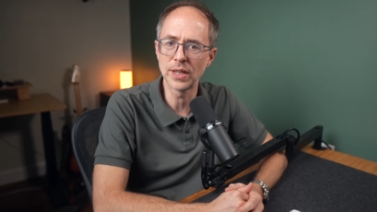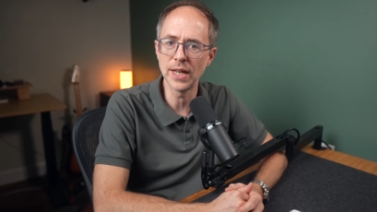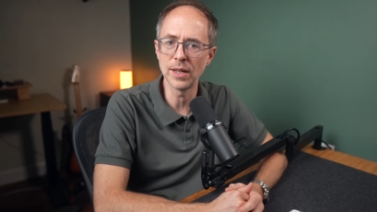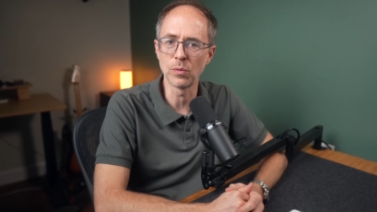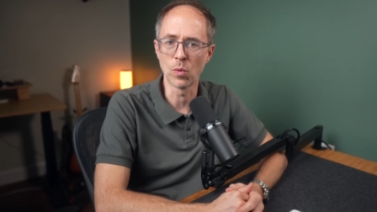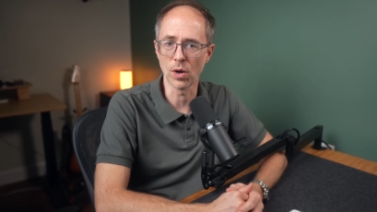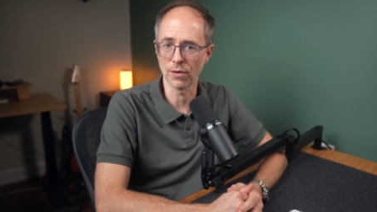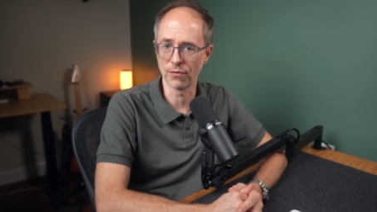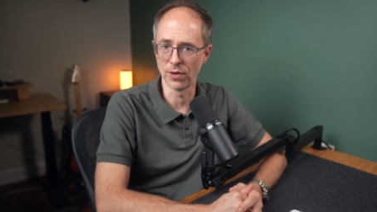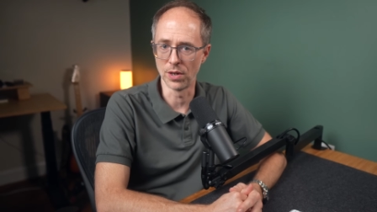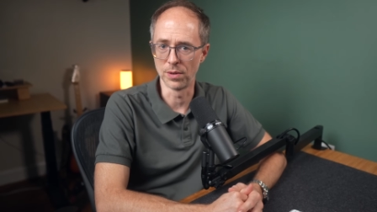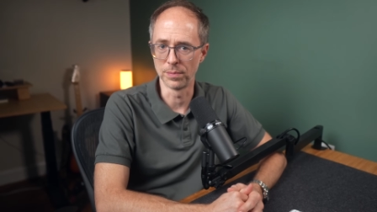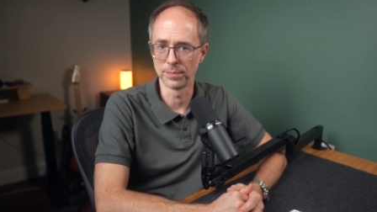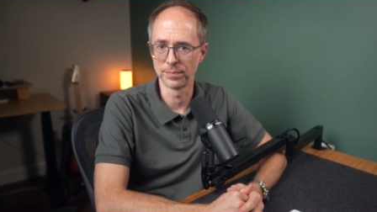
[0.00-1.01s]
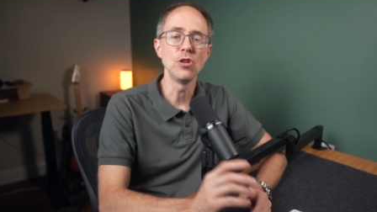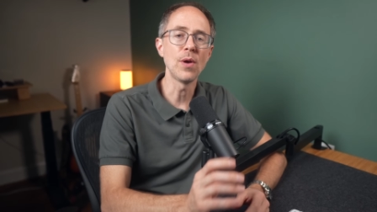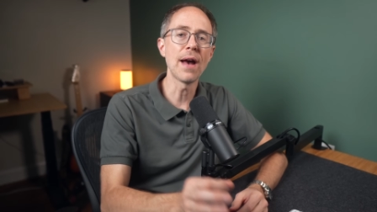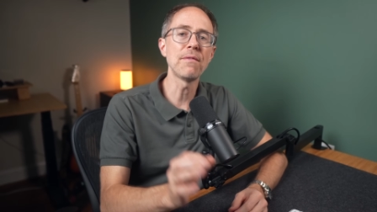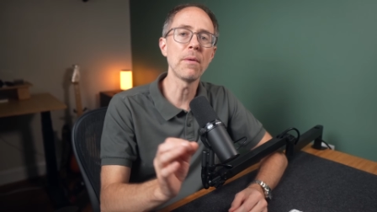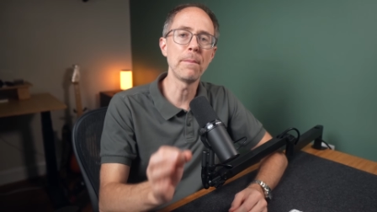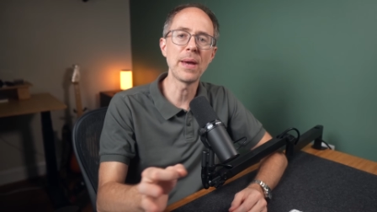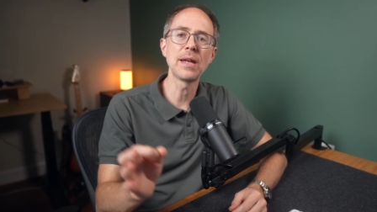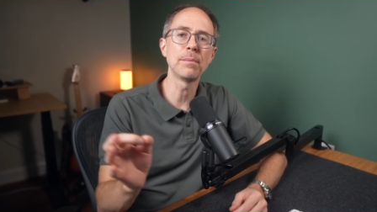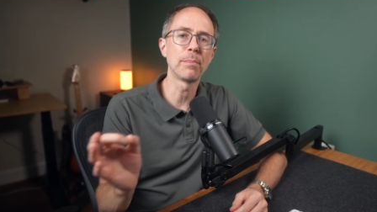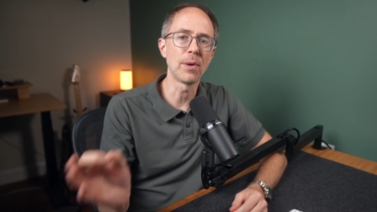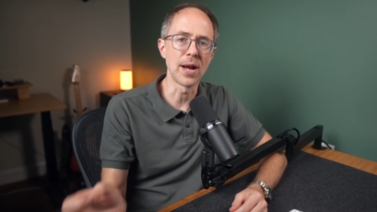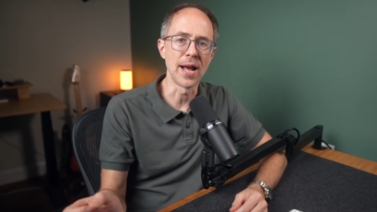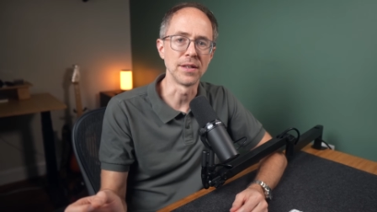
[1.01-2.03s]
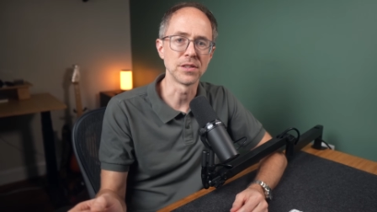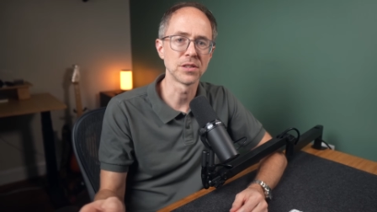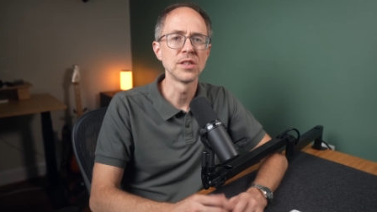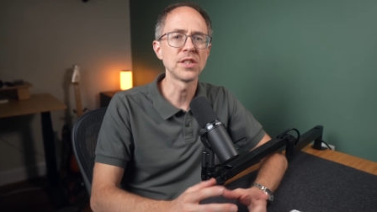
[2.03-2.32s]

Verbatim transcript: Git workflow. You have a main branch.